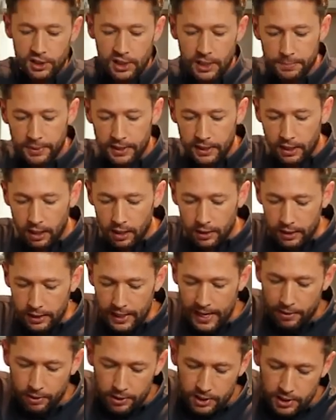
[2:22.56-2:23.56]
Simply cut the
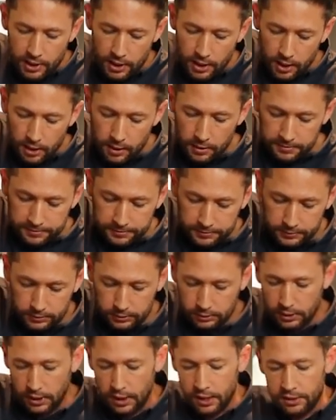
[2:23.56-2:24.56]
carrots in
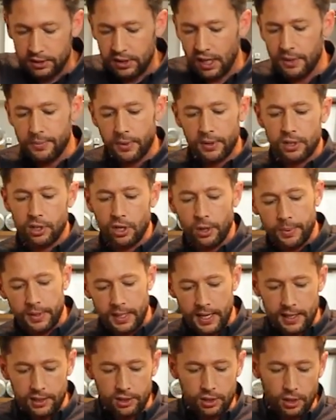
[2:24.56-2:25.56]
half, don't bother chopping
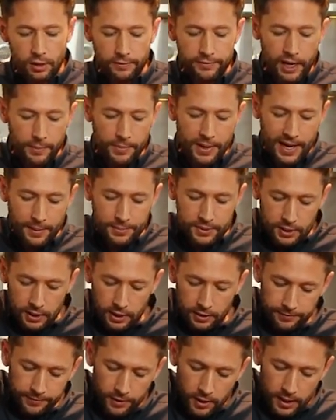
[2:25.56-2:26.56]
the ends off, that'll be
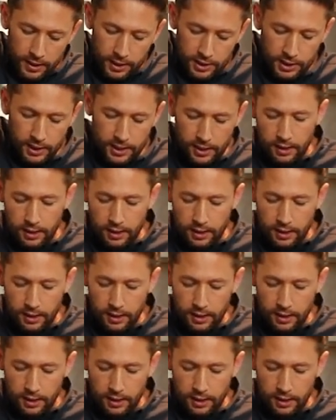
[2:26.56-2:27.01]
absolutely fine as they